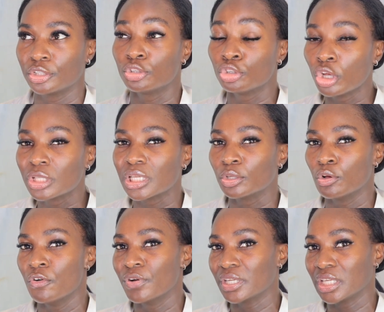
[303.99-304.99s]
not an
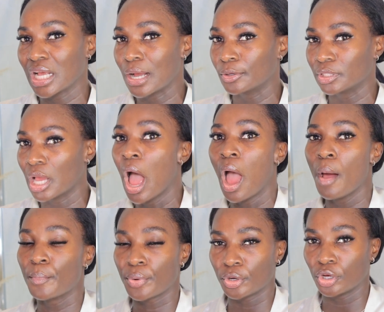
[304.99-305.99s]
over-the-counter
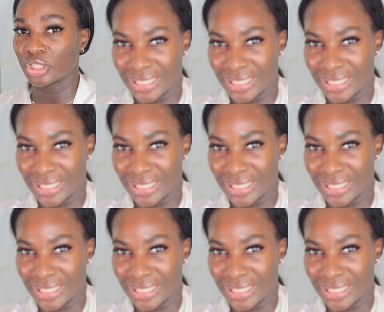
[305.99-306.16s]
product.